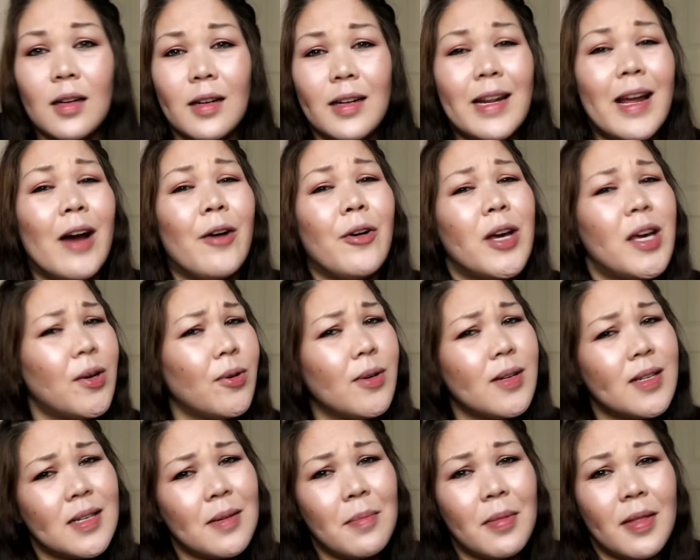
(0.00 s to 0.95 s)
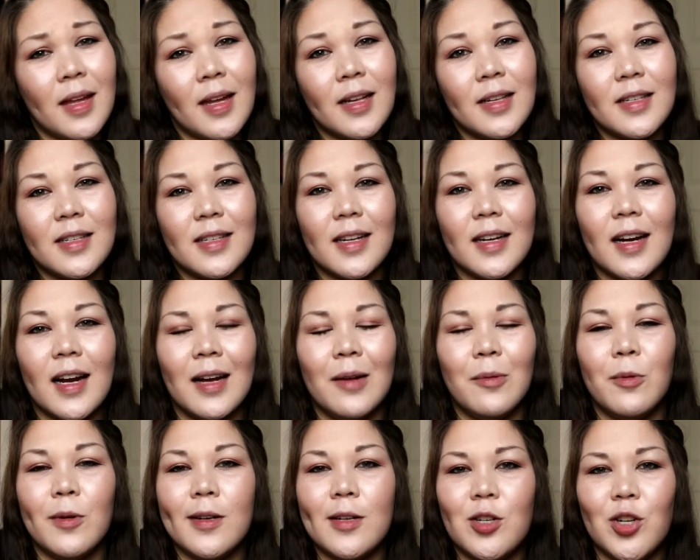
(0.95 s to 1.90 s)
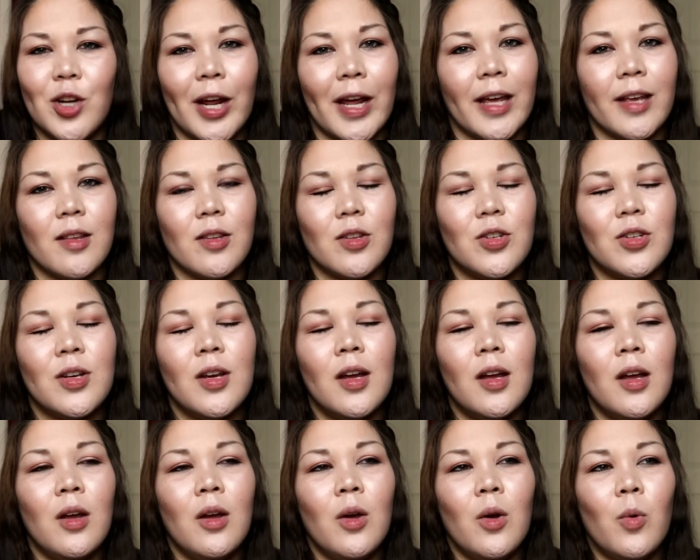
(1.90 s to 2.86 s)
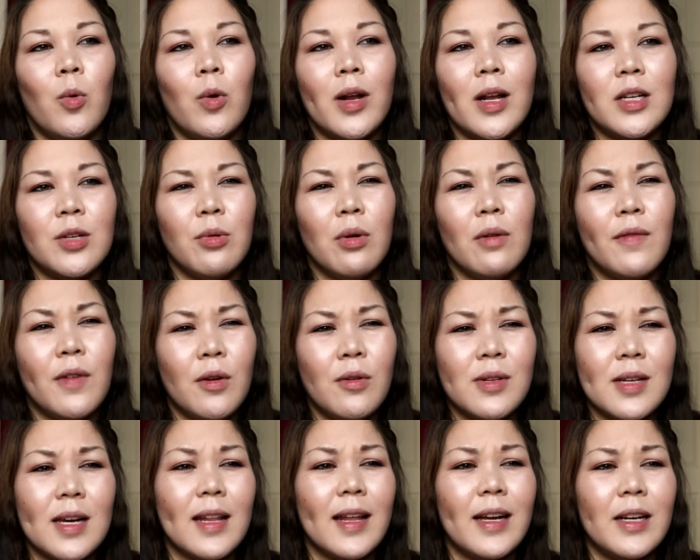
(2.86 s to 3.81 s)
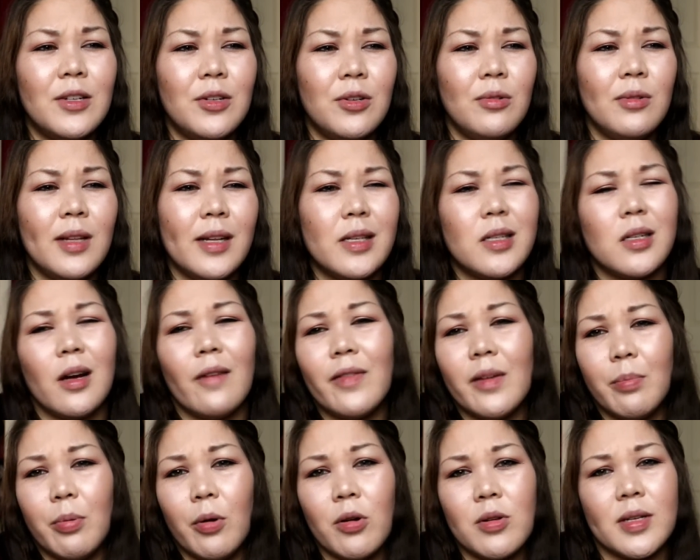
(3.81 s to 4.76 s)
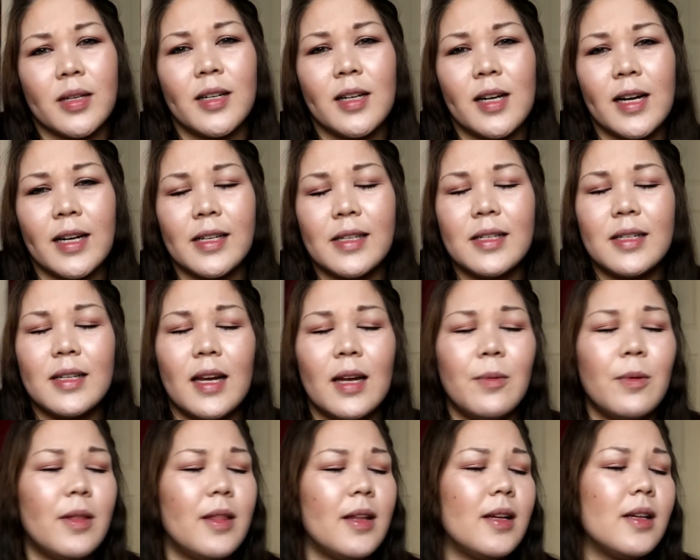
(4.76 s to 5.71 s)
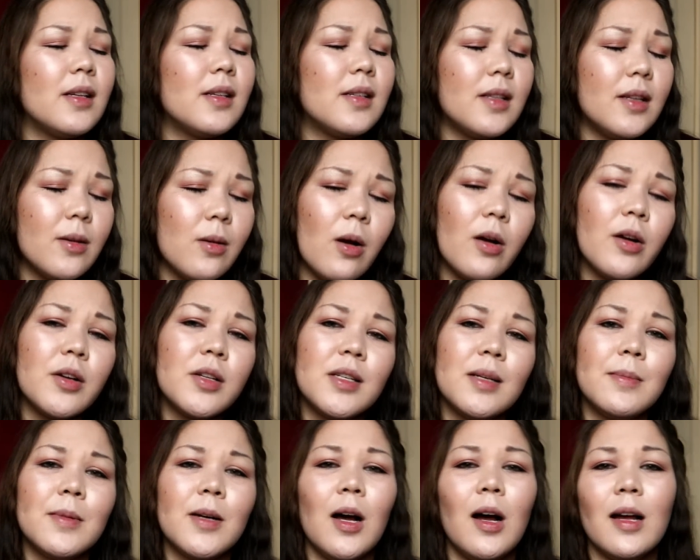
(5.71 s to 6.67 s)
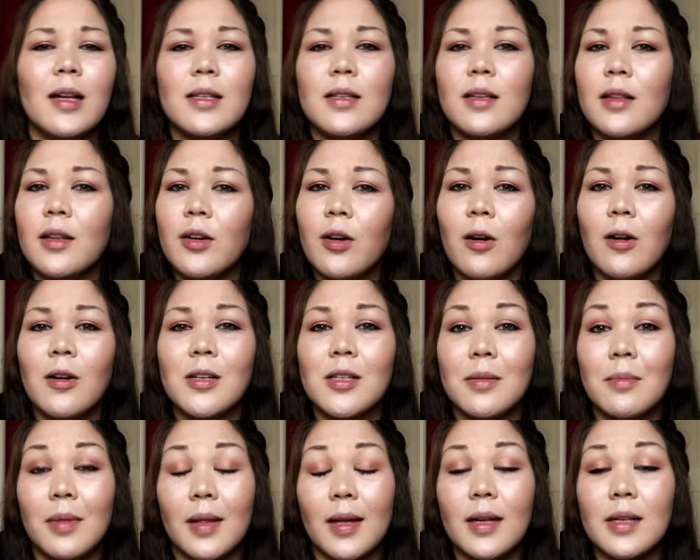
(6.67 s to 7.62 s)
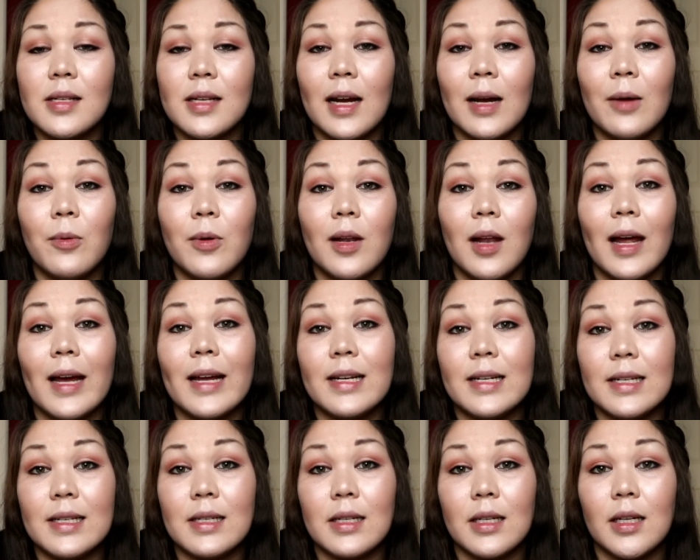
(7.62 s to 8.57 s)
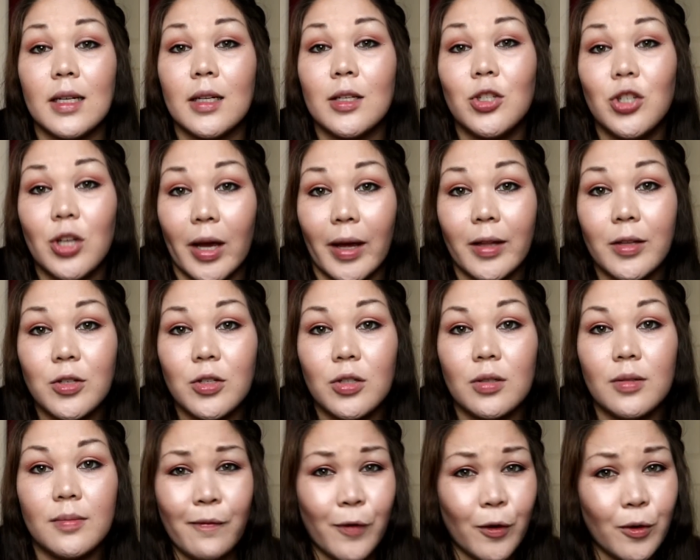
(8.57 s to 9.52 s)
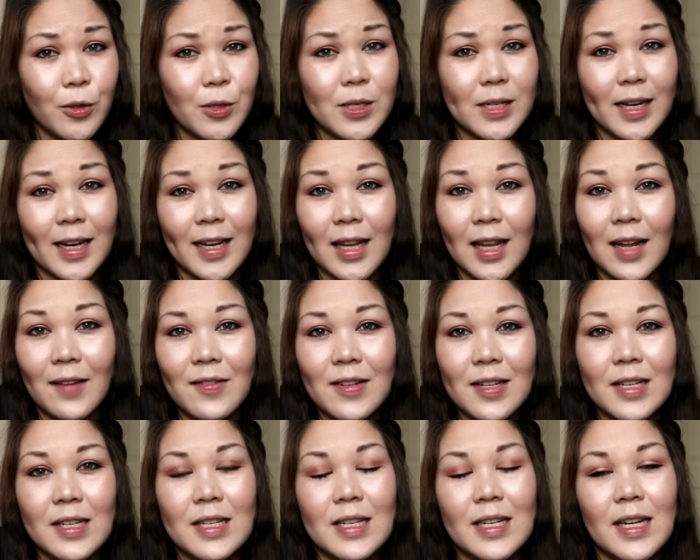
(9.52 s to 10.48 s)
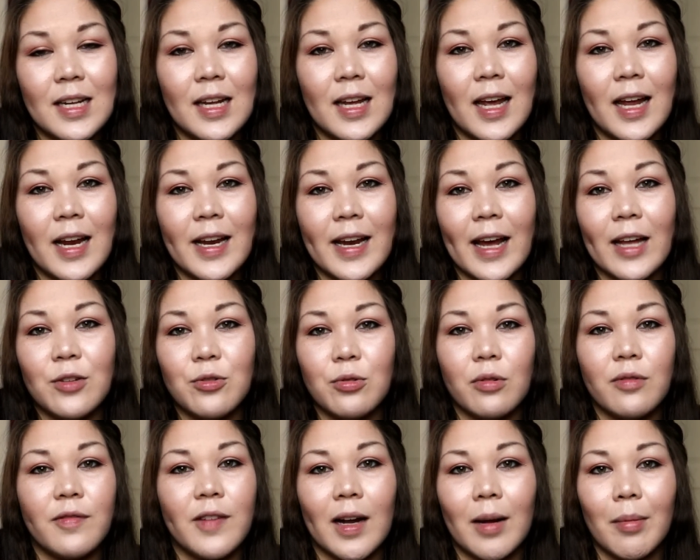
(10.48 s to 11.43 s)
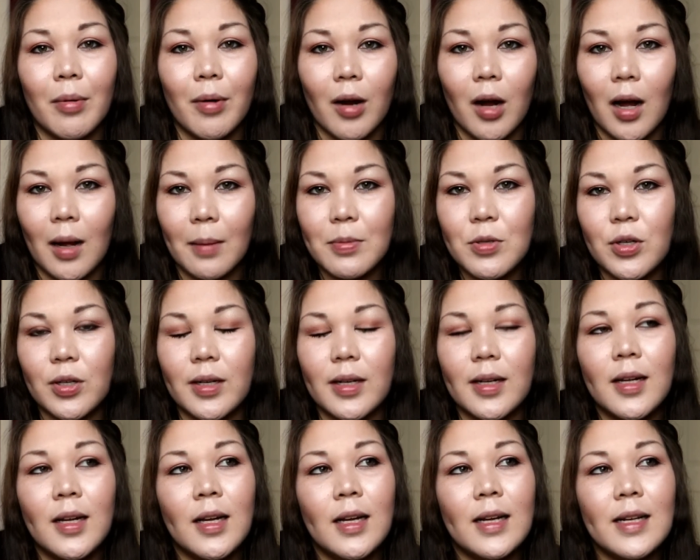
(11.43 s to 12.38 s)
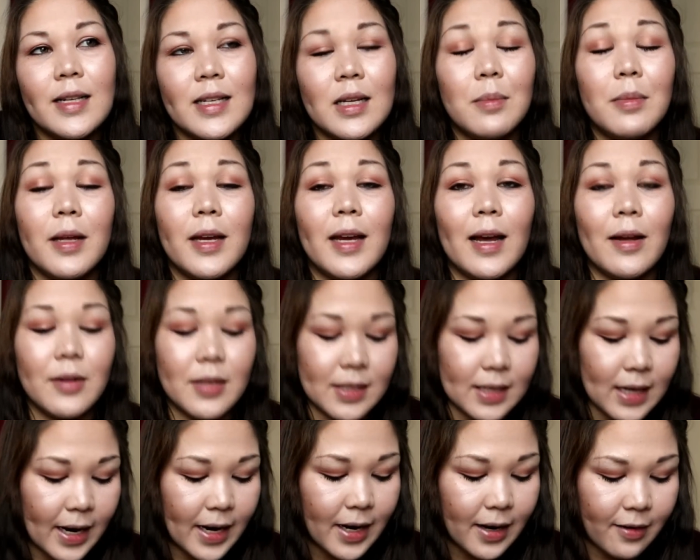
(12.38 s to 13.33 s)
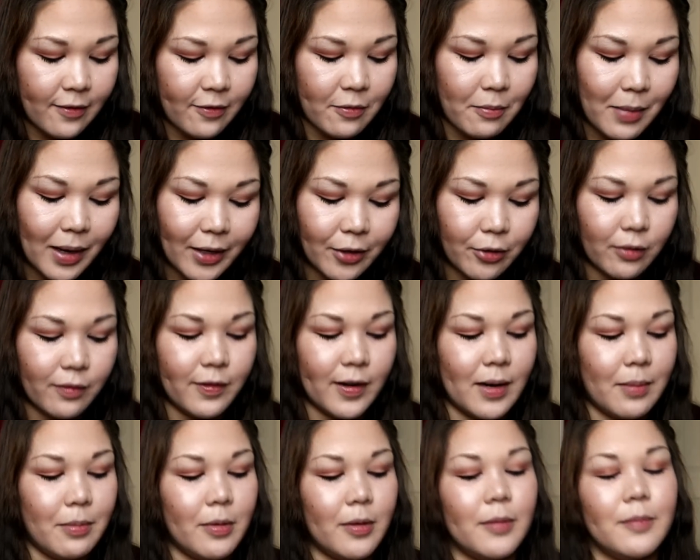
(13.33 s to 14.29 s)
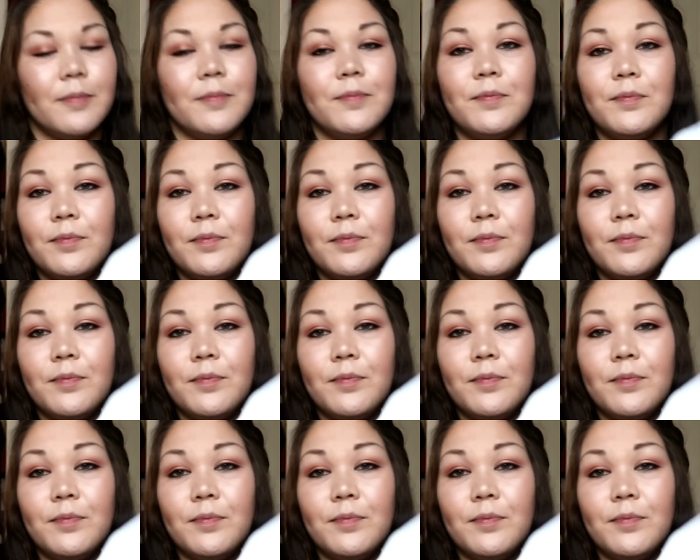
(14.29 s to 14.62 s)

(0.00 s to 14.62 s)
Now, here are some things that I would change. When I do reviews, I like to list off the pros and cons, and with this, there are some cons and there are some things I would like to see change. First, I'd love to see a natural fiber option, something outside of microfiber.